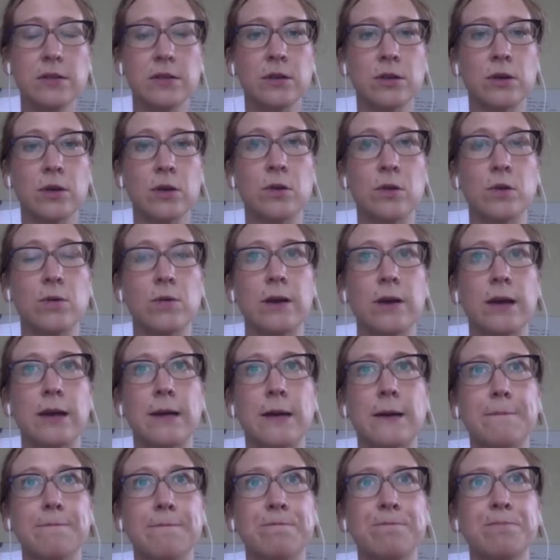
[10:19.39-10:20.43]
So
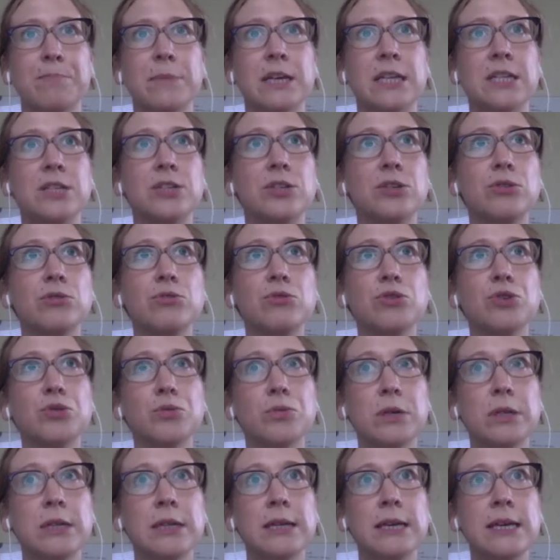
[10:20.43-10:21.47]
it's
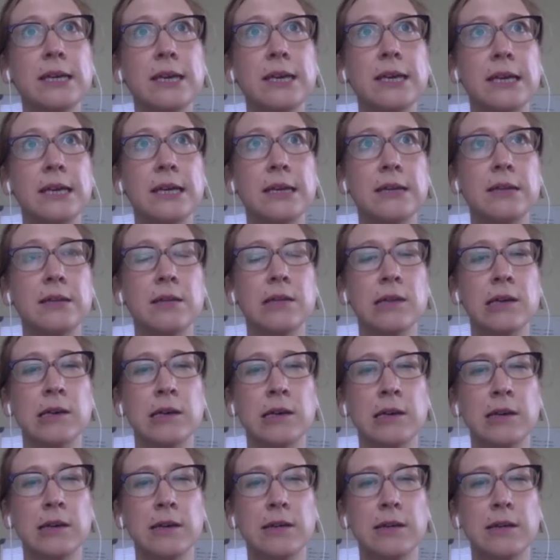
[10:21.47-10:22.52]
usually in the,